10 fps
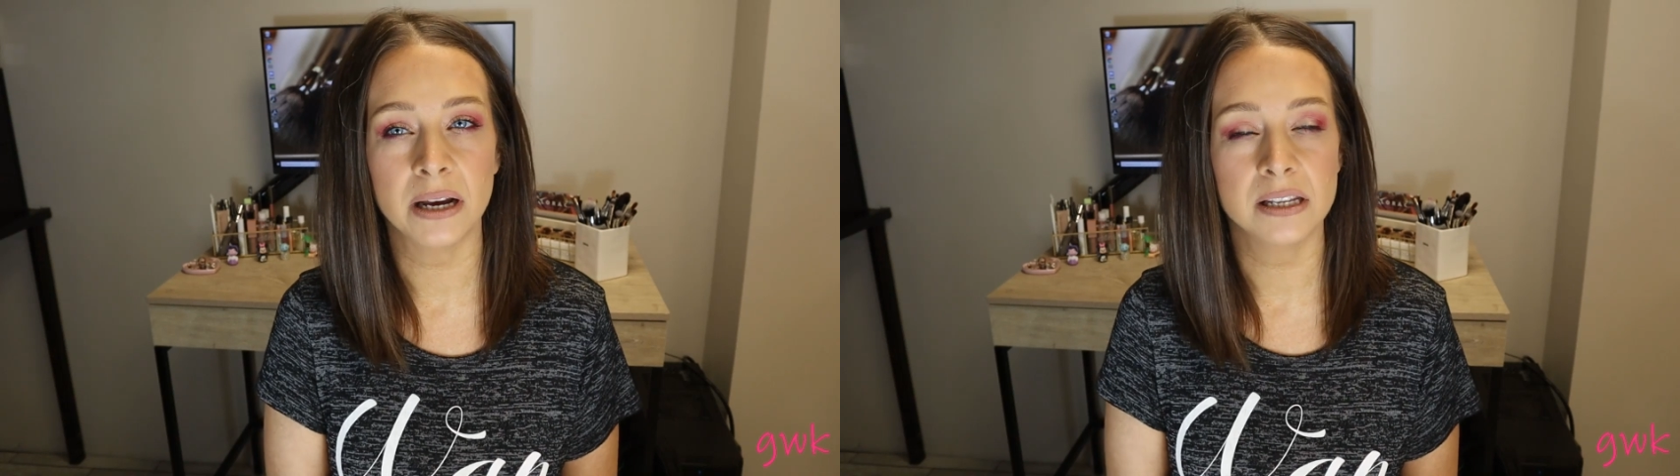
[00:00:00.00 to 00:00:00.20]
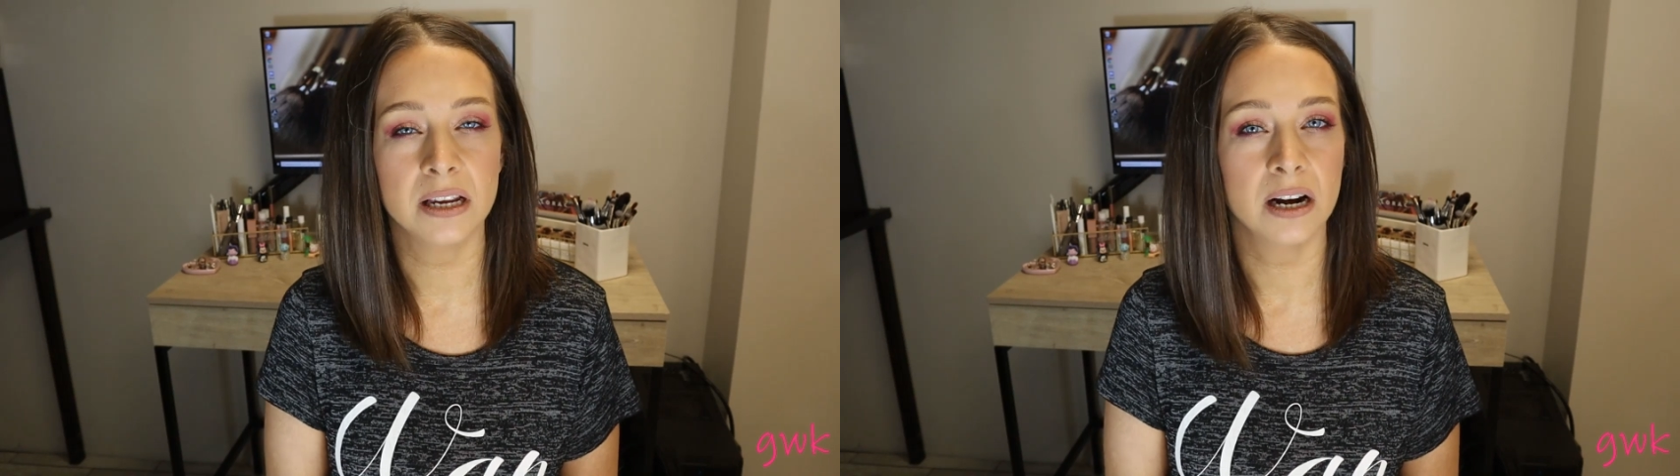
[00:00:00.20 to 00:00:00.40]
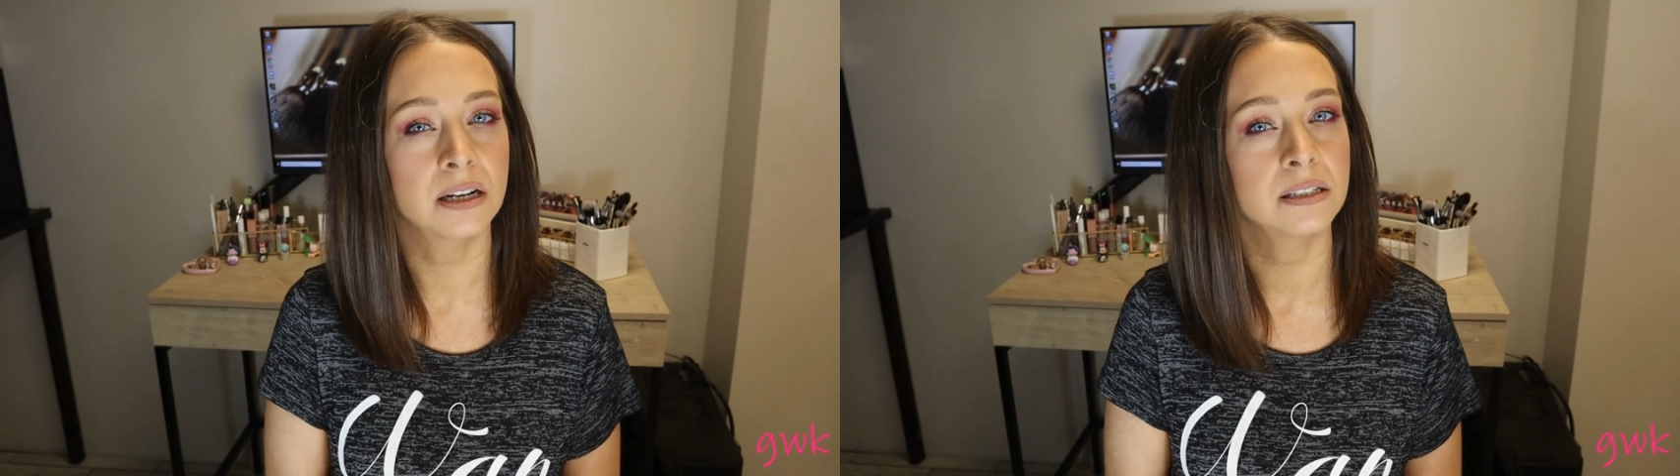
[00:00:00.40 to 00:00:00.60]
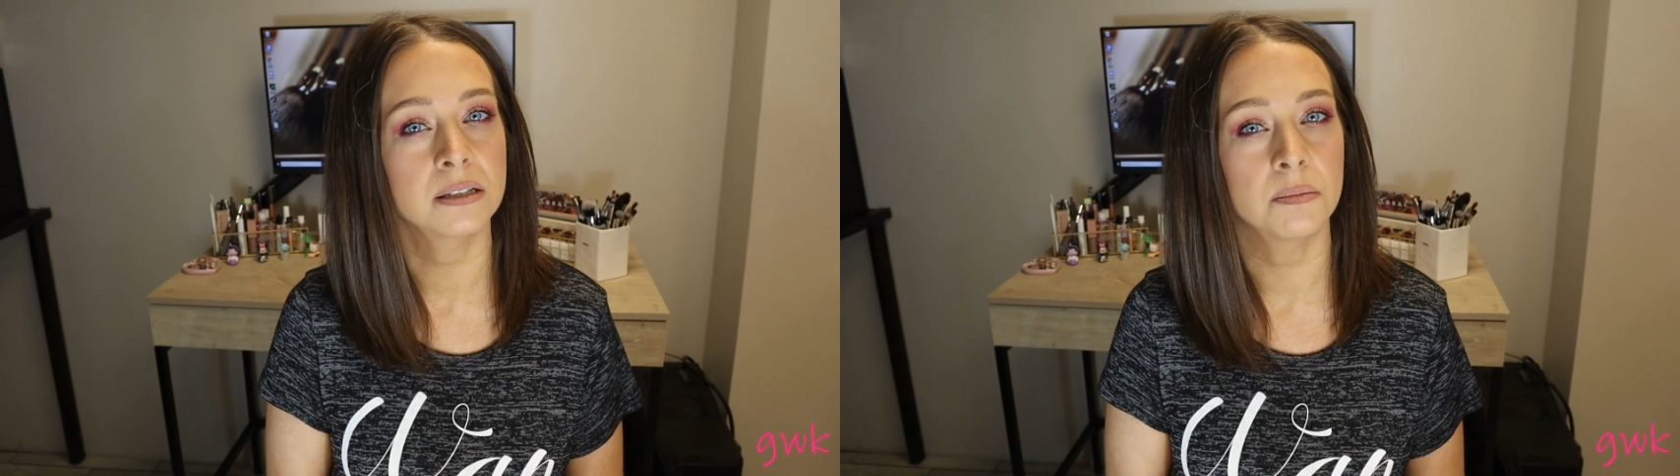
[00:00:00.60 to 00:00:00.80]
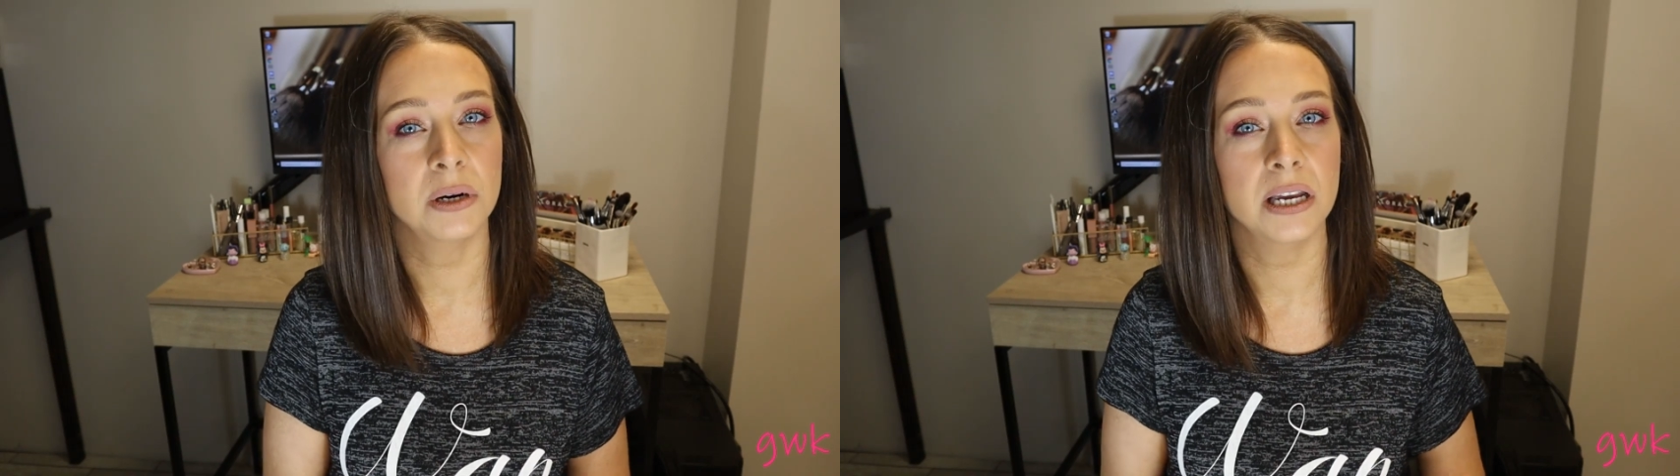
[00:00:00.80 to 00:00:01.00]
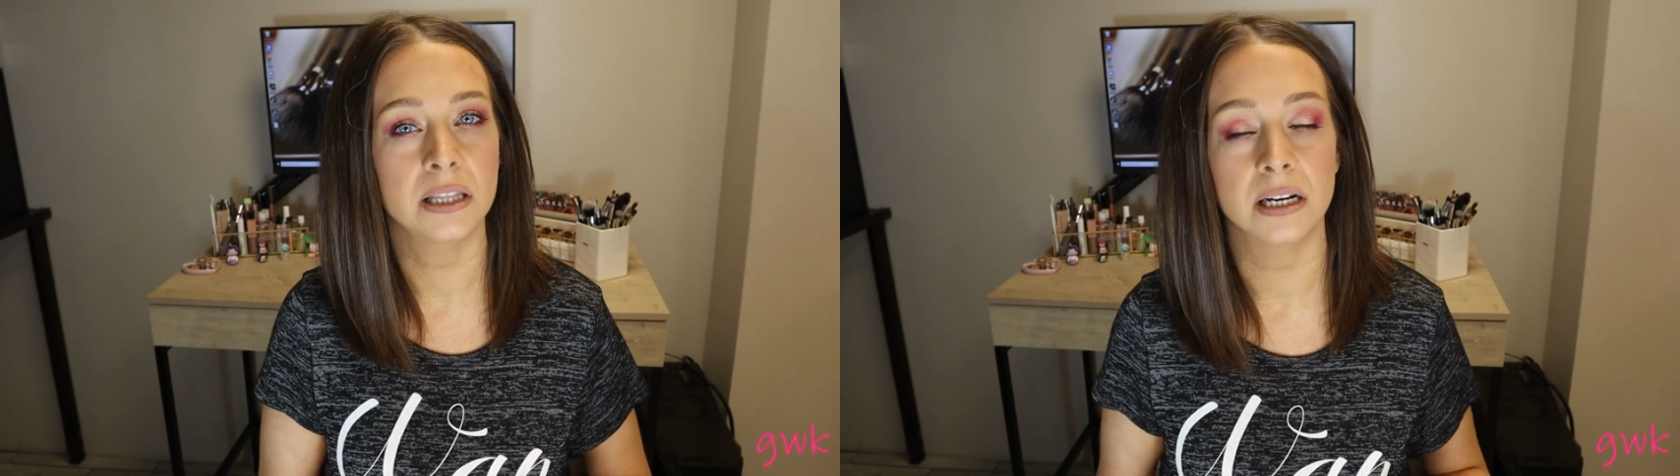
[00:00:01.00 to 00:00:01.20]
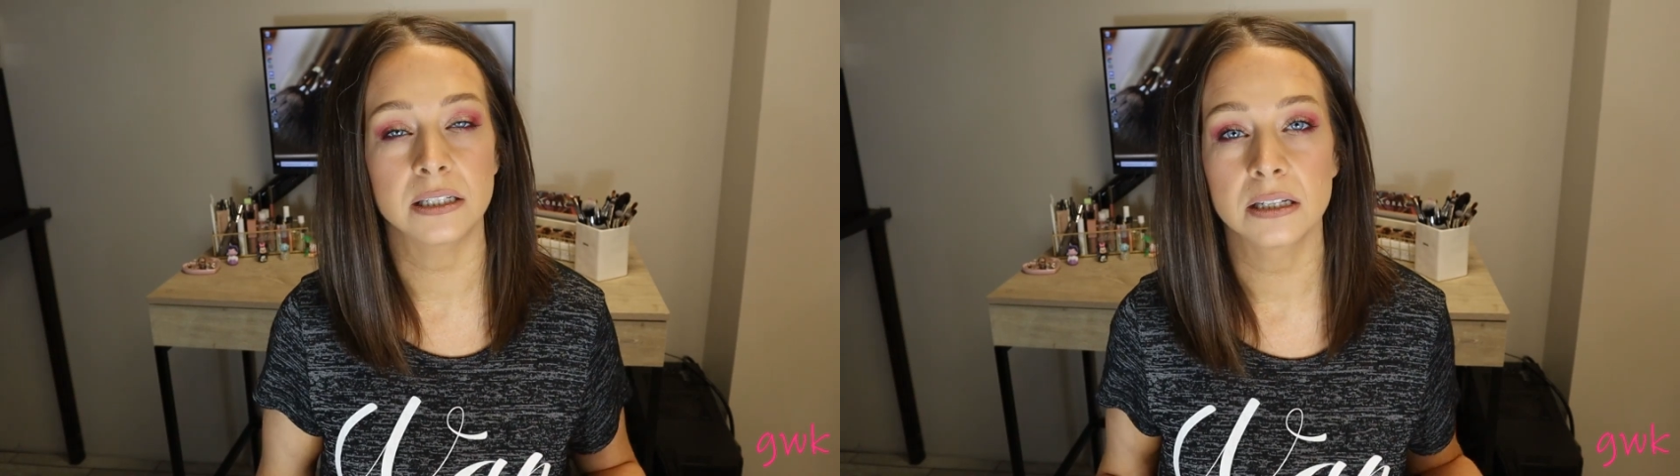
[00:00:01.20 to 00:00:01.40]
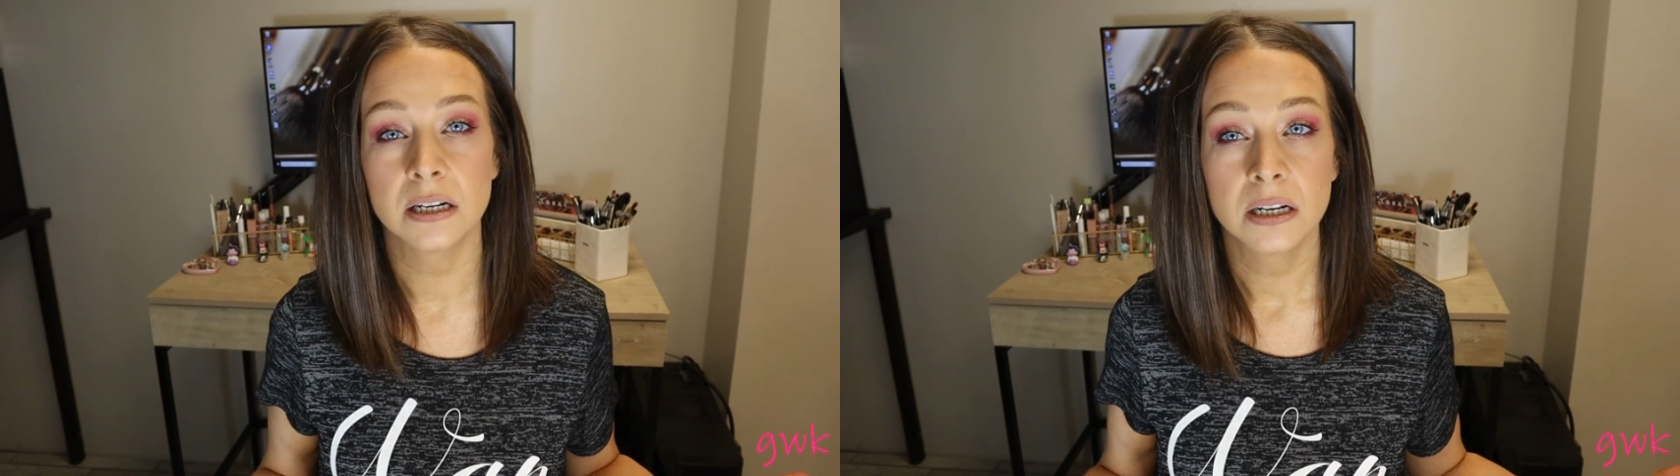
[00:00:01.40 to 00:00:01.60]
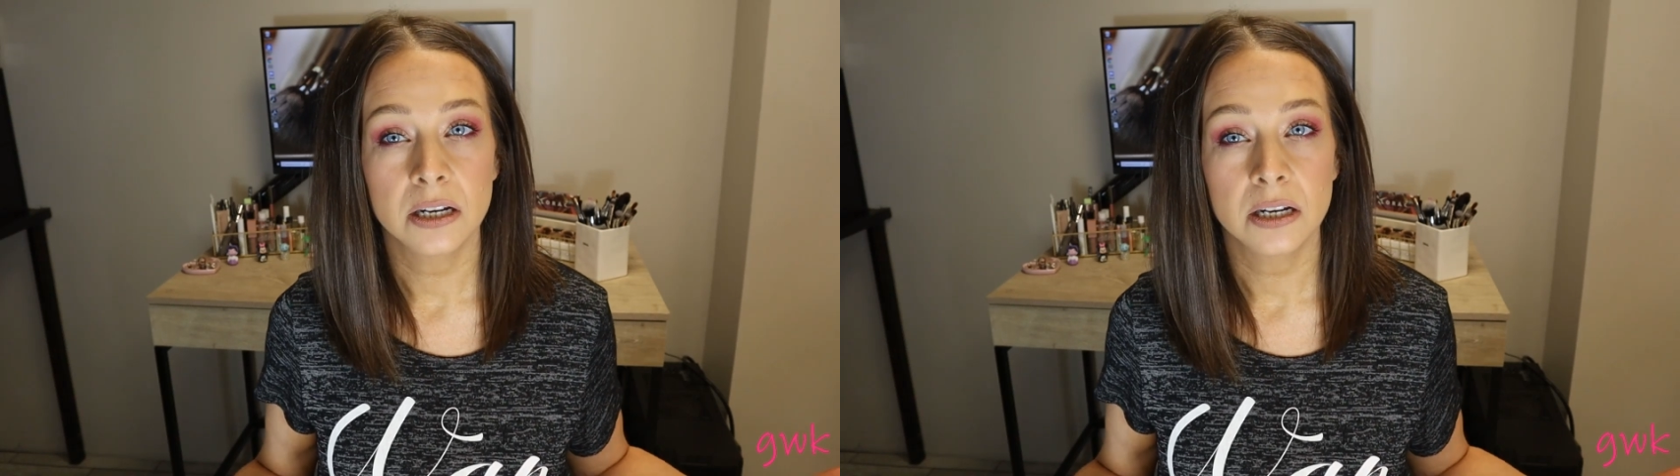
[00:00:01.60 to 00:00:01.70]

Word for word: passing it on to somebody that,